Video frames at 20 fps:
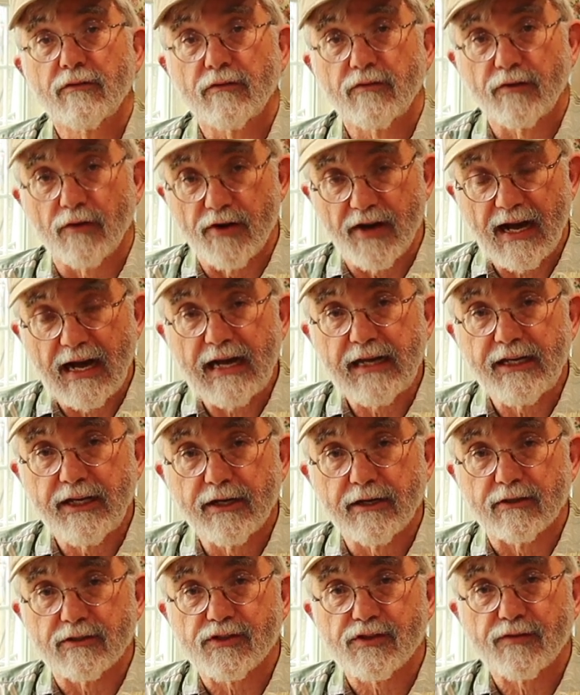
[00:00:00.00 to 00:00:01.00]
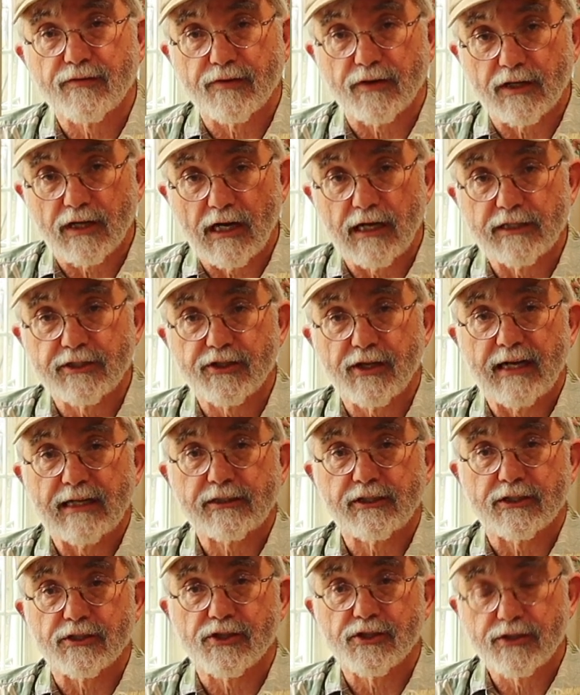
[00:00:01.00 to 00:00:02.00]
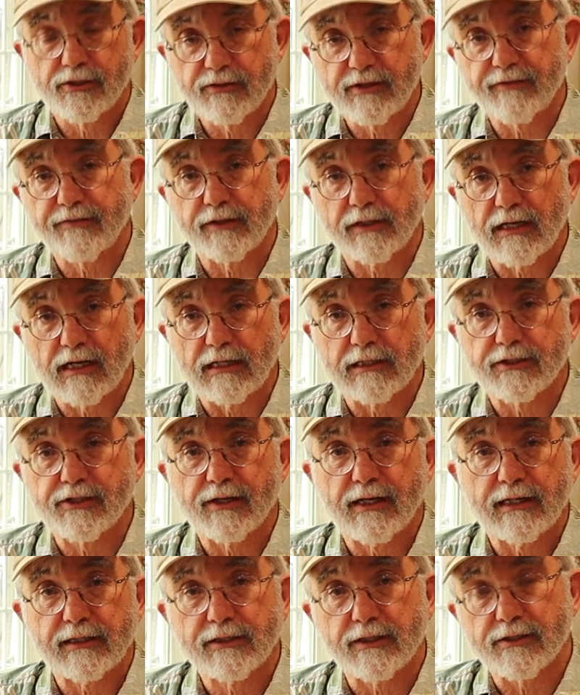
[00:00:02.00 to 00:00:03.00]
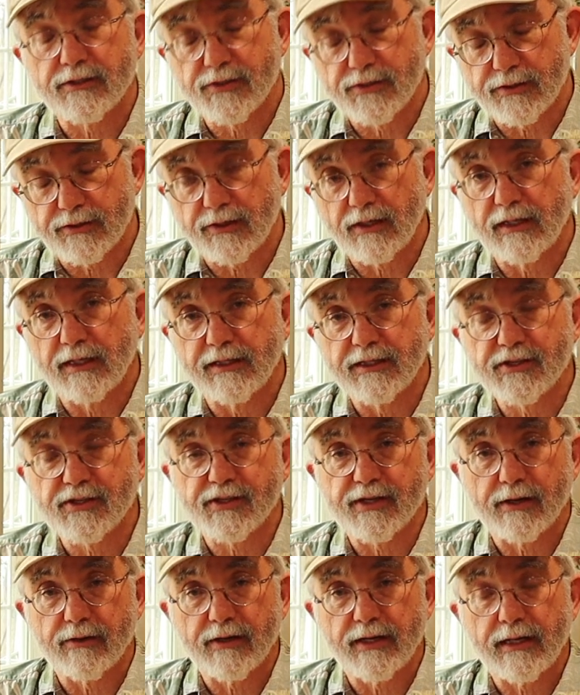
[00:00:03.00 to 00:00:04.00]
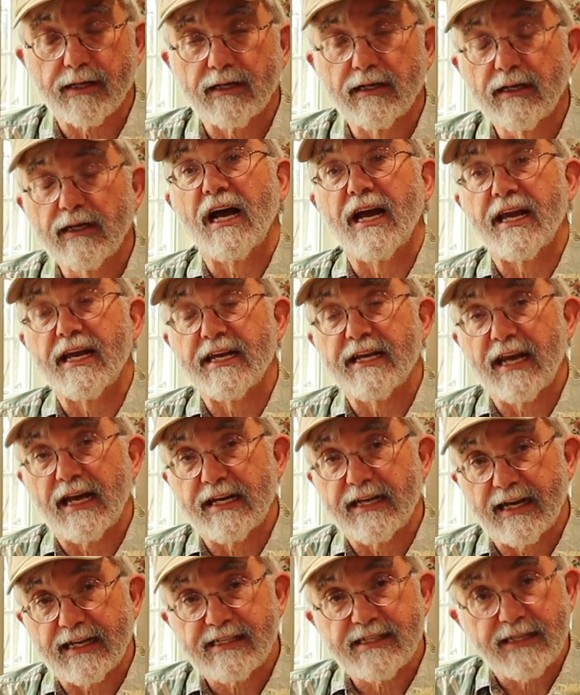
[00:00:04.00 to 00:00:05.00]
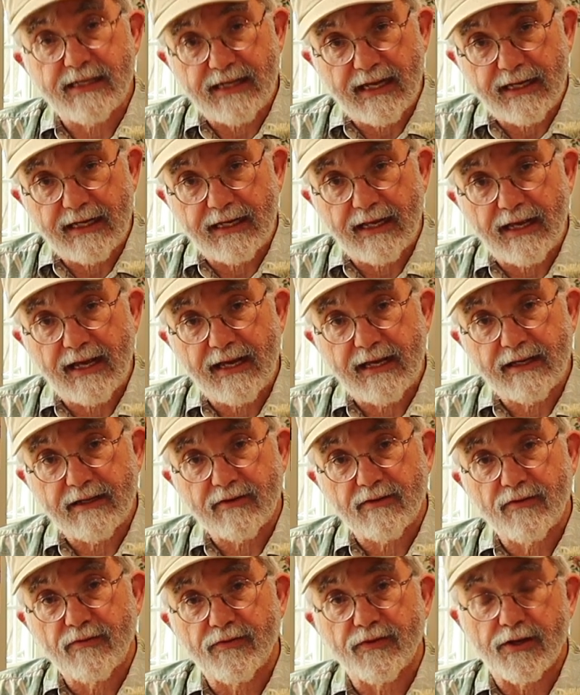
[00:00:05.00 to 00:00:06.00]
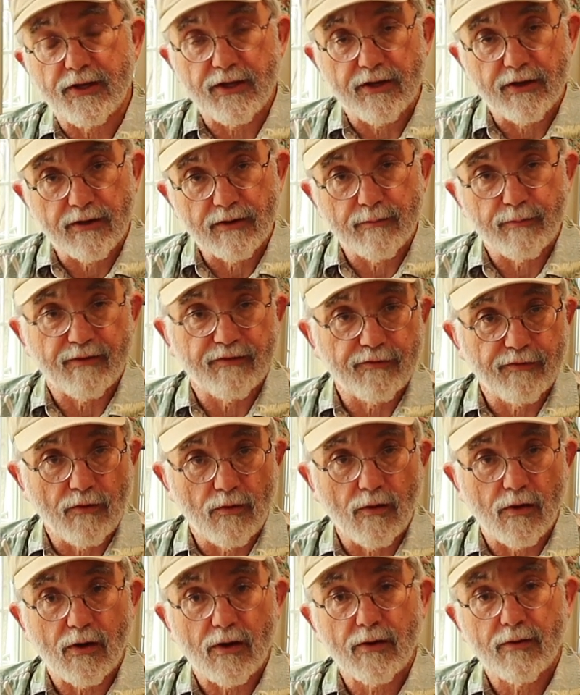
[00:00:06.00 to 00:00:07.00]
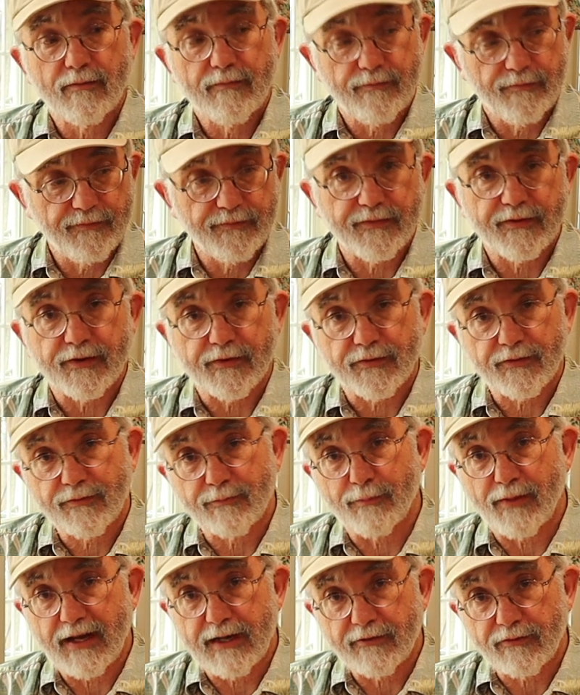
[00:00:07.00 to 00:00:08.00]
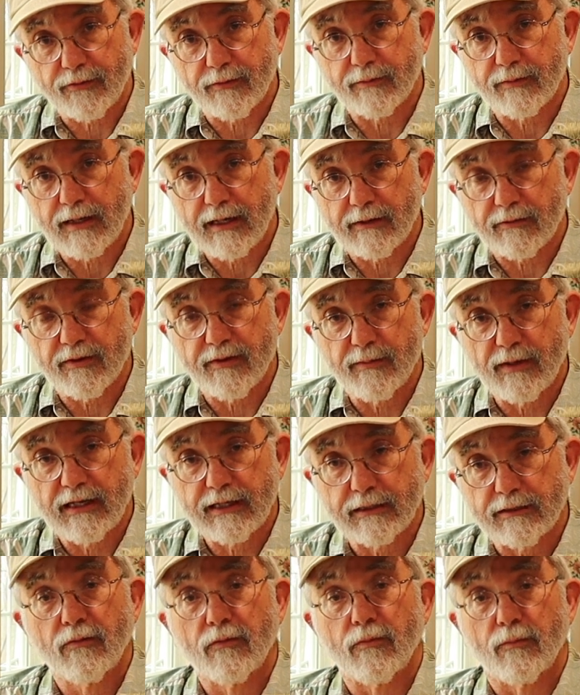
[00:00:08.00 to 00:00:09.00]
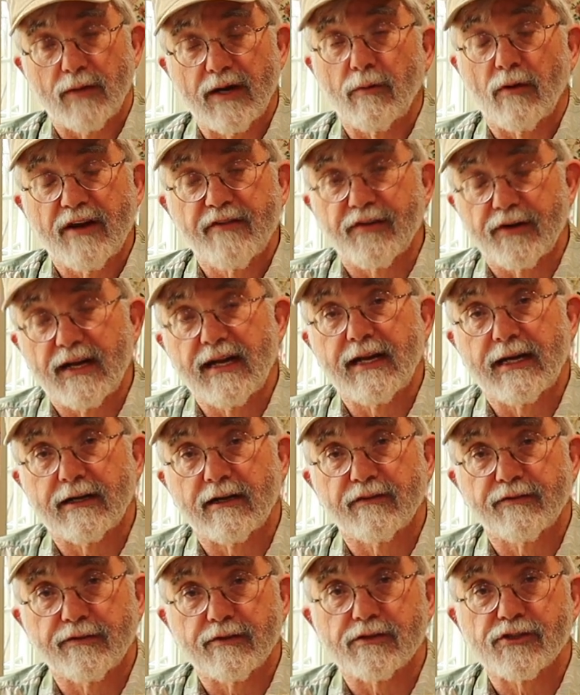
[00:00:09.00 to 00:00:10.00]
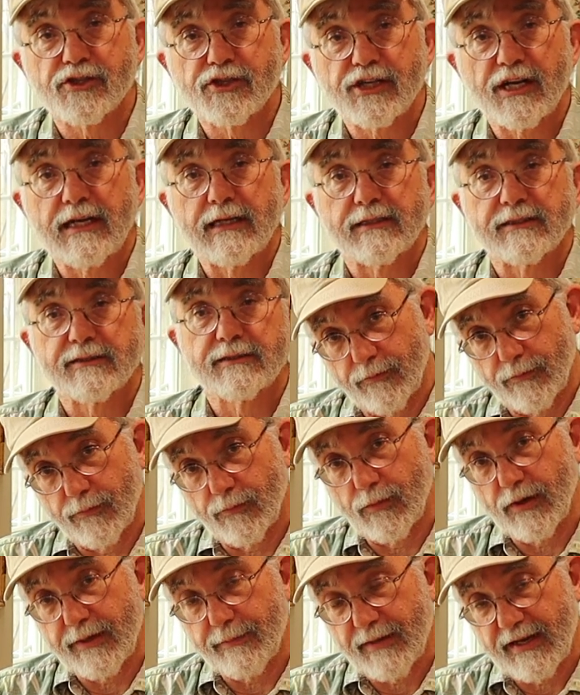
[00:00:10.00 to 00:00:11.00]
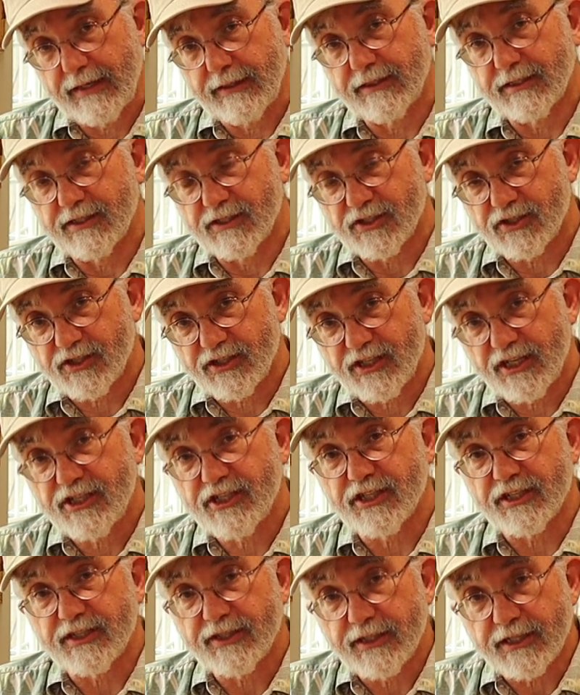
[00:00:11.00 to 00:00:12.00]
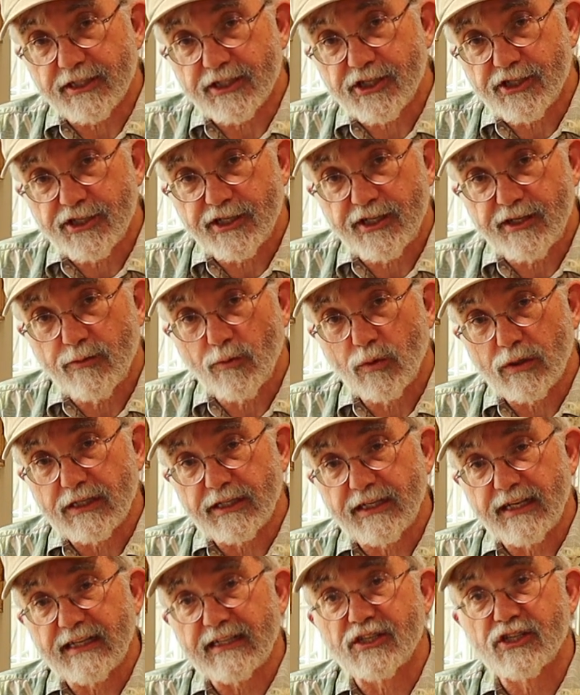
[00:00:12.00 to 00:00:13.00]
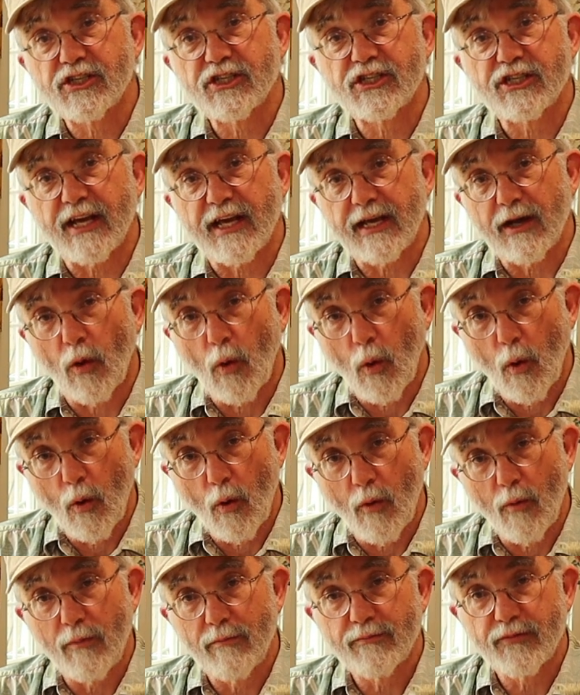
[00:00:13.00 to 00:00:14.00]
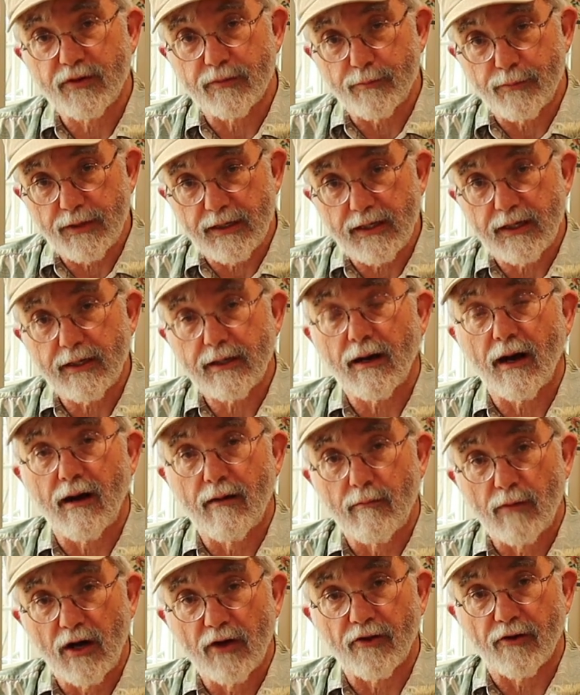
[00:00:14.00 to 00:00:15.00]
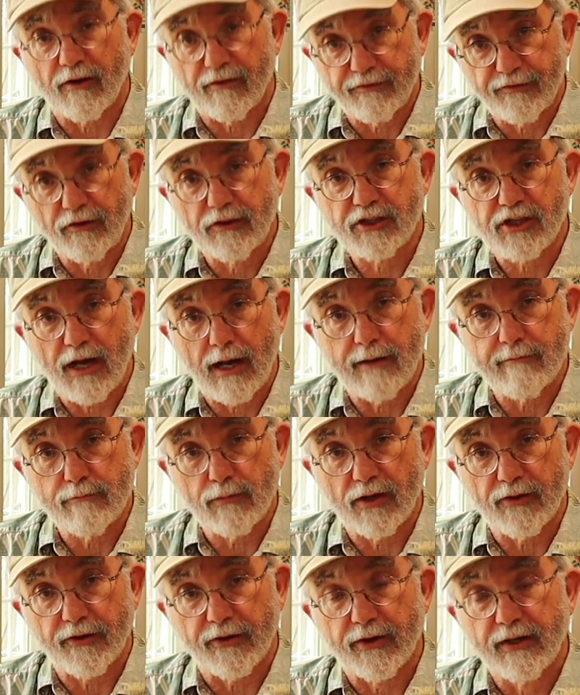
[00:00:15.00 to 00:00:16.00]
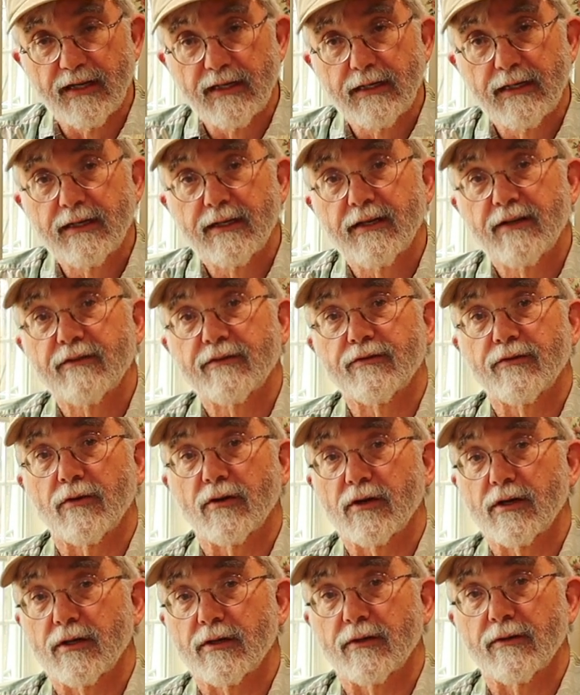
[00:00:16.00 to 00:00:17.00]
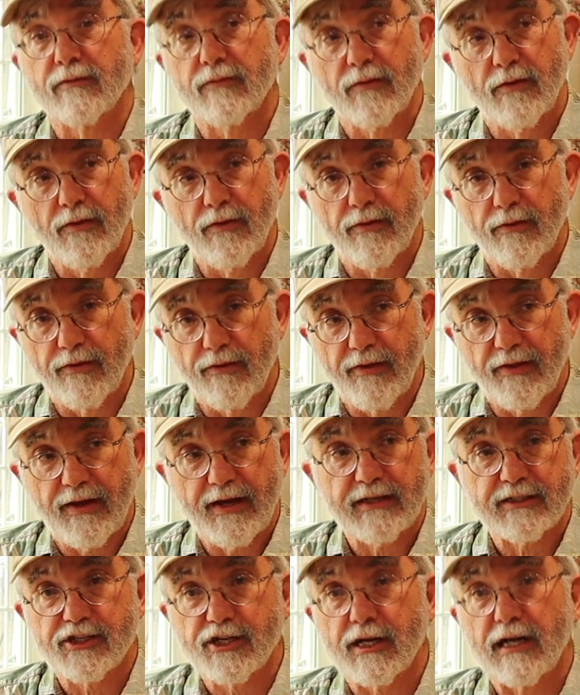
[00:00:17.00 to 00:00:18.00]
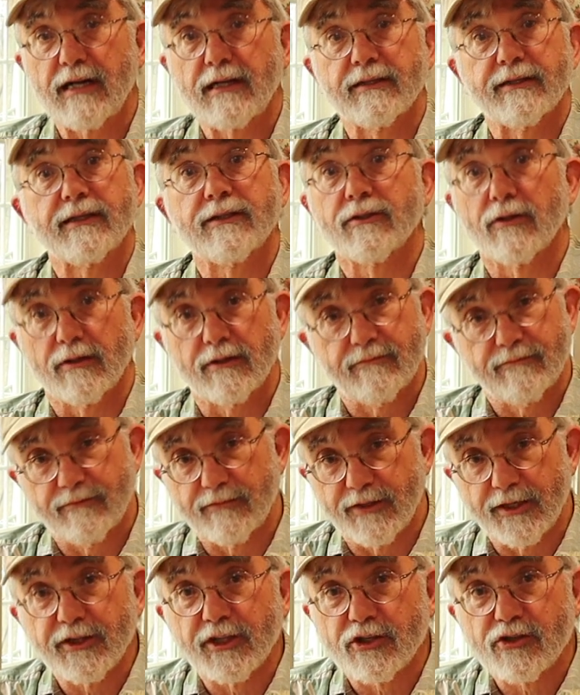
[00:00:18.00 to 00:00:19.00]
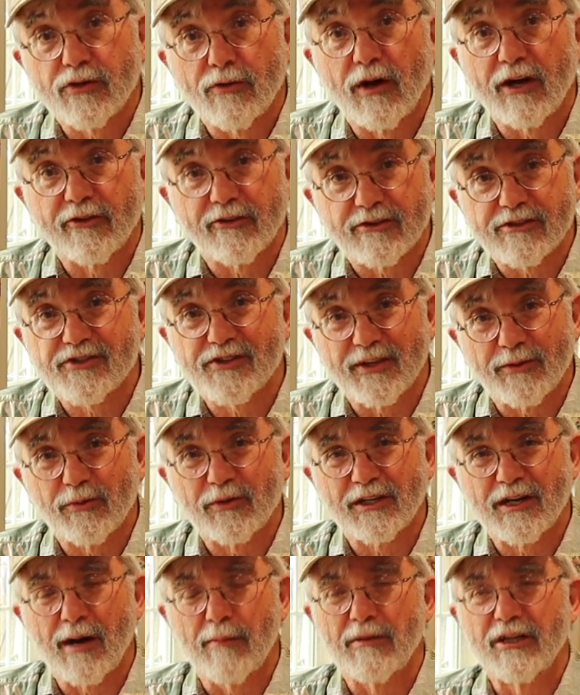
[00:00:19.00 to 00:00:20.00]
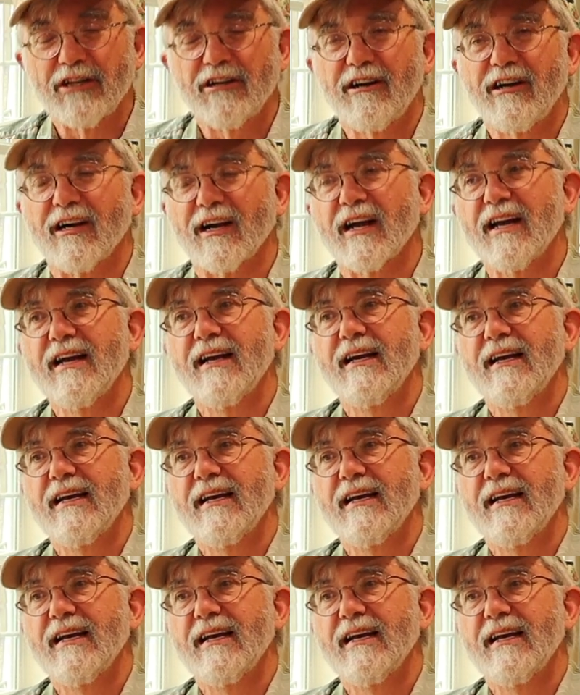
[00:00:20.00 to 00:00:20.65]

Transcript: for nine years for contractors, two different contractors in this area. In 1988, the year before this bathroom got remodeled, my wife and I had our first child we made the decision that she would stay home to be a mother, full-time mother, for that child and the and the two others that would come along.